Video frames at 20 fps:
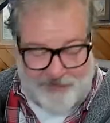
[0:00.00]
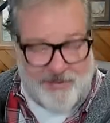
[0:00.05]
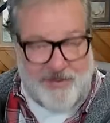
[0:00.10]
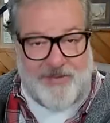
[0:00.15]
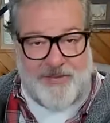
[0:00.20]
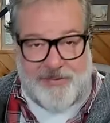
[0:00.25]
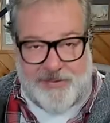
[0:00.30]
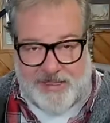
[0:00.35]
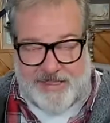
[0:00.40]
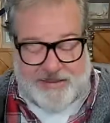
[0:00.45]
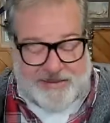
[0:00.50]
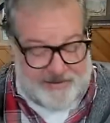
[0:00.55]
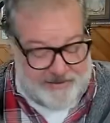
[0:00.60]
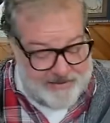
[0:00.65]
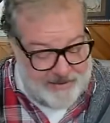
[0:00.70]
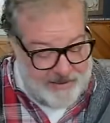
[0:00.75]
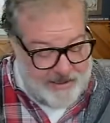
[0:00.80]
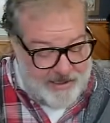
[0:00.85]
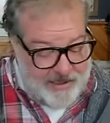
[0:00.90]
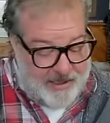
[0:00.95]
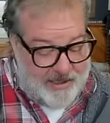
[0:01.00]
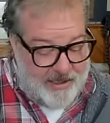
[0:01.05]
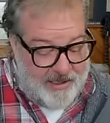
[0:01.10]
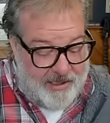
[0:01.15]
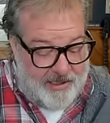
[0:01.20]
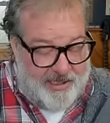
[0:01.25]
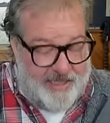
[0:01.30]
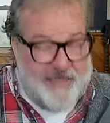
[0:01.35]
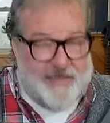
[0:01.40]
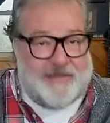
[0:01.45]
this
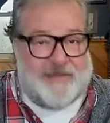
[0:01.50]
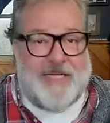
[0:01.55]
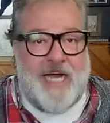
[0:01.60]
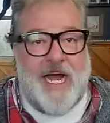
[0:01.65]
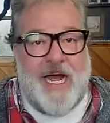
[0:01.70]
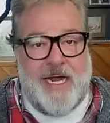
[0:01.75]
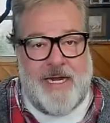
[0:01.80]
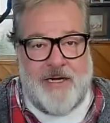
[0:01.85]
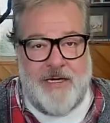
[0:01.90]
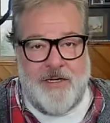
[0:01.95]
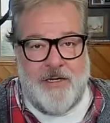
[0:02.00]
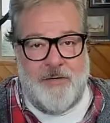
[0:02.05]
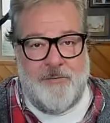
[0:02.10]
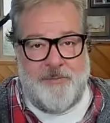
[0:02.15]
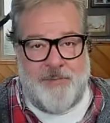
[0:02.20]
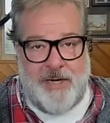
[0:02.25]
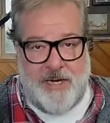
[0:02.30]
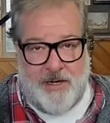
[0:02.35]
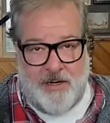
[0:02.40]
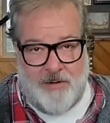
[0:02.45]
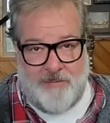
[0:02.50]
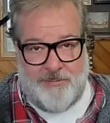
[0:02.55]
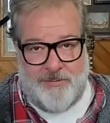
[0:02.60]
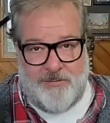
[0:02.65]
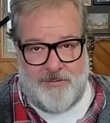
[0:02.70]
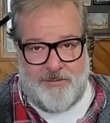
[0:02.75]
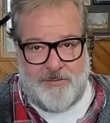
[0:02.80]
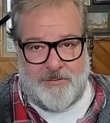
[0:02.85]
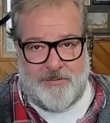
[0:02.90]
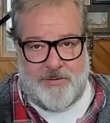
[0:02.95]
entire
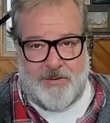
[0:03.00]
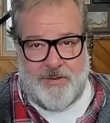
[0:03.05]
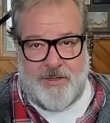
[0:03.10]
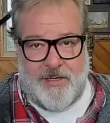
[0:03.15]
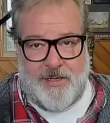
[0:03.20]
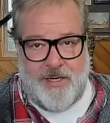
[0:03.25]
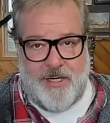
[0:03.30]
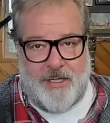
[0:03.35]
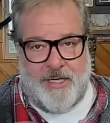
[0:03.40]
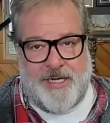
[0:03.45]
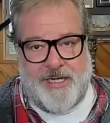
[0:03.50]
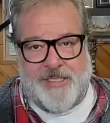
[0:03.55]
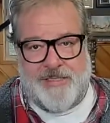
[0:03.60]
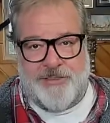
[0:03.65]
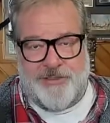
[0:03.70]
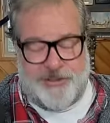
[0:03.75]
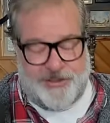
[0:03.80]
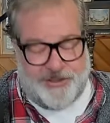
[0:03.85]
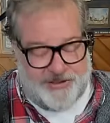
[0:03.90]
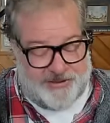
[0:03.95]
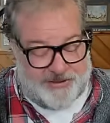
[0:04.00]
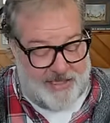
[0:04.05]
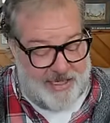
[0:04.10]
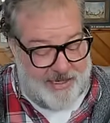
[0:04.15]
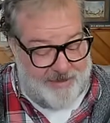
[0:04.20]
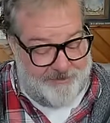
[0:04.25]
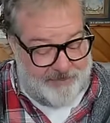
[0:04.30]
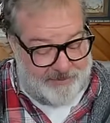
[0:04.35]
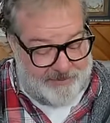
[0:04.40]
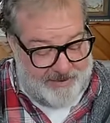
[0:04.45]
parable hinges,
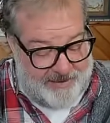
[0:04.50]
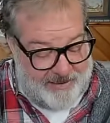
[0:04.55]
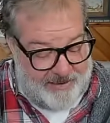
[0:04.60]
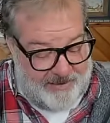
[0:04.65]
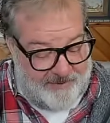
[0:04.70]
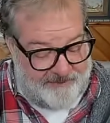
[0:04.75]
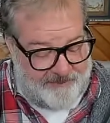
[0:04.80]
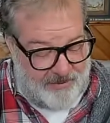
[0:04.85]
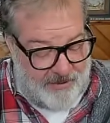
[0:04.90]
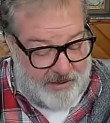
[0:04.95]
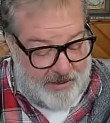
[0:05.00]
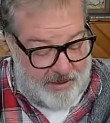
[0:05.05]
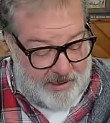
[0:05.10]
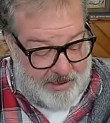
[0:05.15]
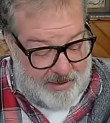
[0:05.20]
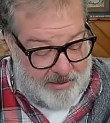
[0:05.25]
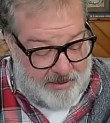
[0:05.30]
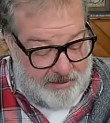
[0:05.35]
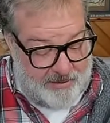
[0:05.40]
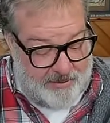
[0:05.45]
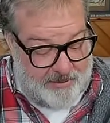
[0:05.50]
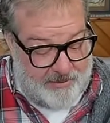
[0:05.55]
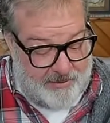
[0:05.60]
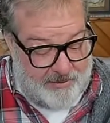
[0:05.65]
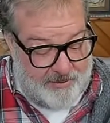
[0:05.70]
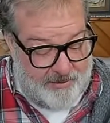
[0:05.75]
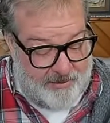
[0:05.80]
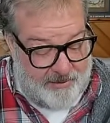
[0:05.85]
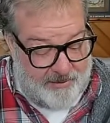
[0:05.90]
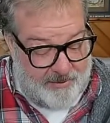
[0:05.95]
I believe, on
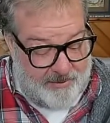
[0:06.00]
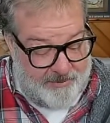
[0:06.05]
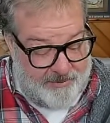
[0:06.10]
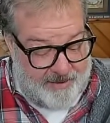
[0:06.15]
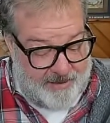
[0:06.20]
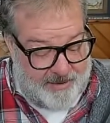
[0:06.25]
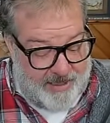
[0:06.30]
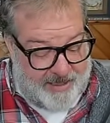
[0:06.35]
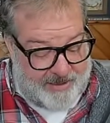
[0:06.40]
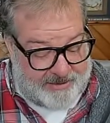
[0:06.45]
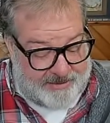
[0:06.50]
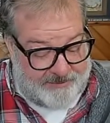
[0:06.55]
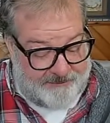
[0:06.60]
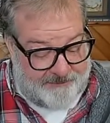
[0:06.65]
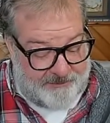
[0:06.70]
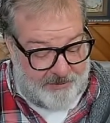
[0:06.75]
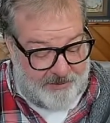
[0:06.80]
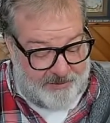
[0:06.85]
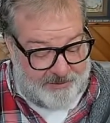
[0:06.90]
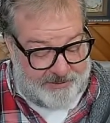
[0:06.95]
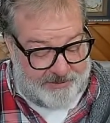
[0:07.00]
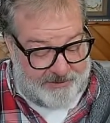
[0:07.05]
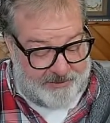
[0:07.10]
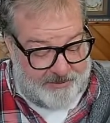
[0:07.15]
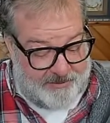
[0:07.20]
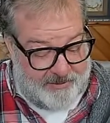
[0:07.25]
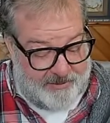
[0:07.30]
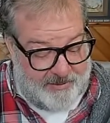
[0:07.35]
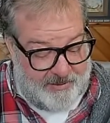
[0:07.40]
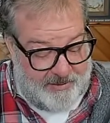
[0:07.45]
the next verse.
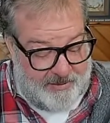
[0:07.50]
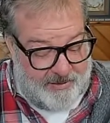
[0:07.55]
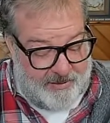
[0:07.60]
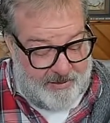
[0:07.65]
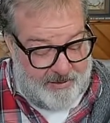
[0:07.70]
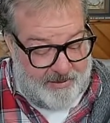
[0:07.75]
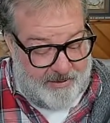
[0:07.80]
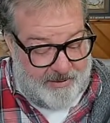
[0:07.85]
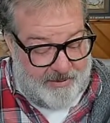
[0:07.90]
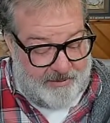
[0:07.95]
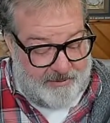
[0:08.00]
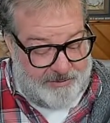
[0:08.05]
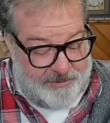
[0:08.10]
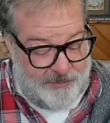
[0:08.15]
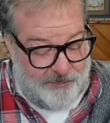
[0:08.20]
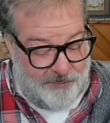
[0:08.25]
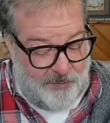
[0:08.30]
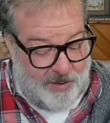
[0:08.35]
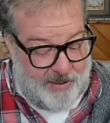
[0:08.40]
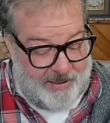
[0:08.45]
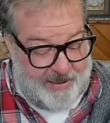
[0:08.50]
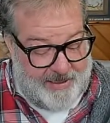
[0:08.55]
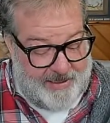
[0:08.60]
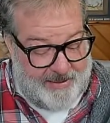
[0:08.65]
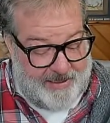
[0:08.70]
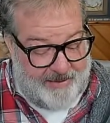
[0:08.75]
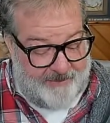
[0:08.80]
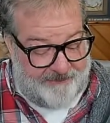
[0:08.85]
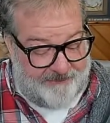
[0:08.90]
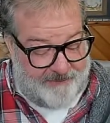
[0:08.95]
To one he
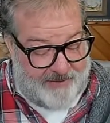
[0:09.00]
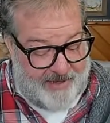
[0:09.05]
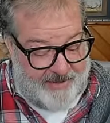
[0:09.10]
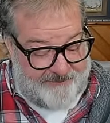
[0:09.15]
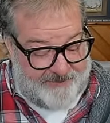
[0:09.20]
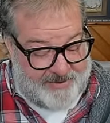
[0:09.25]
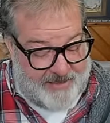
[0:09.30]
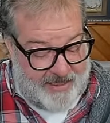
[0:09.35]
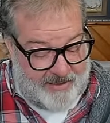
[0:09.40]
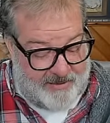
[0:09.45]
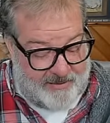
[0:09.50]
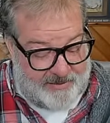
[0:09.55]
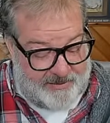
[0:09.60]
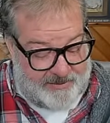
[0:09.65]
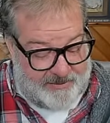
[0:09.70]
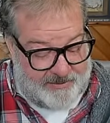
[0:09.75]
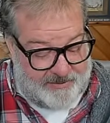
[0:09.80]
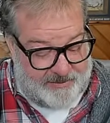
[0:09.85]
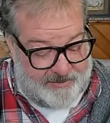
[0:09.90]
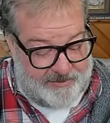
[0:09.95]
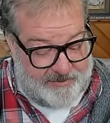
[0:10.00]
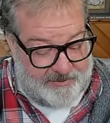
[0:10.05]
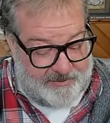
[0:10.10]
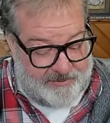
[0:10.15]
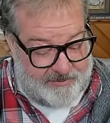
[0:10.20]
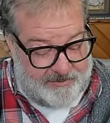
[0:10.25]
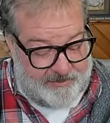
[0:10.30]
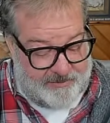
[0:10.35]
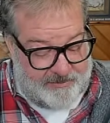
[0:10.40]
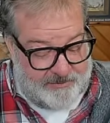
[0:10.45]
gave 5 talents,
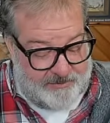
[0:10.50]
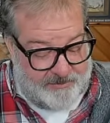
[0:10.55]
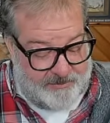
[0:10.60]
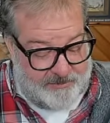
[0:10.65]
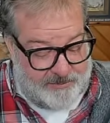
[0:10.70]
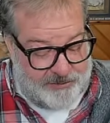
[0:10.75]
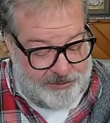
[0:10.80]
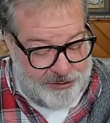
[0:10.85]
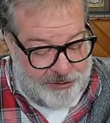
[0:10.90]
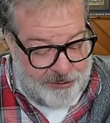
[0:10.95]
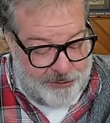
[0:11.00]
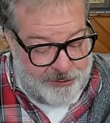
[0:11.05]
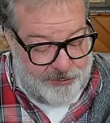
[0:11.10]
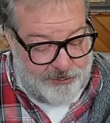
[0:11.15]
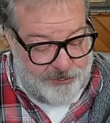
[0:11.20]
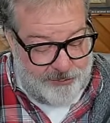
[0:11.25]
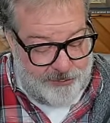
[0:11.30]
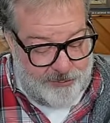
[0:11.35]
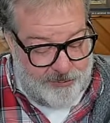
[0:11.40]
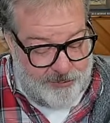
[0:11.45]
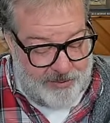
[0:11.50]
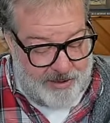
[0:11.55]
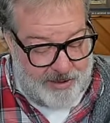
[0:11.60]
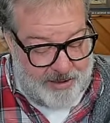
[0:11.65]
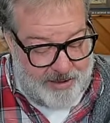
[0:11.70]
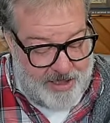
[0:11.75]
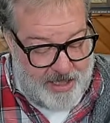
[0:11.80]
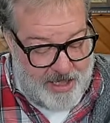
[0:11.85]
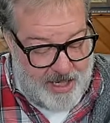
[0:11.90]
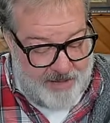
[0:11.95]
to
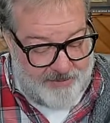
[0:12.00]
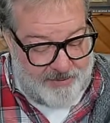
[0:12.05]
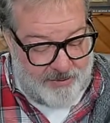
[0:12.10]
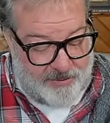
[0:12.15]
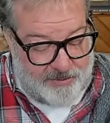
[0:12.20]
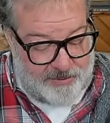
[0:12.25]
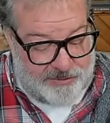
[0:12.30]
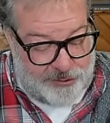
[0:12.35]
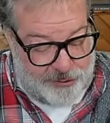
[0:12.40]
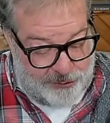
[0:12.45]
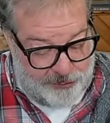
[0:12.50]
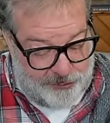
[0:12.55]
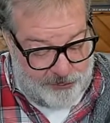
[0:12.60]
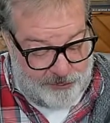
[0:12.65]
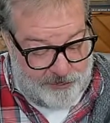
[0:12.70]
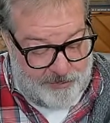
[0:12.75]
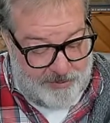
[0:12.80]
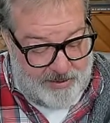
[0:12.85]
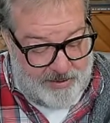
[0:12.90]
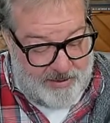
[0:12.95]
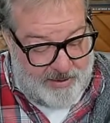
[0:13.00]
another 2,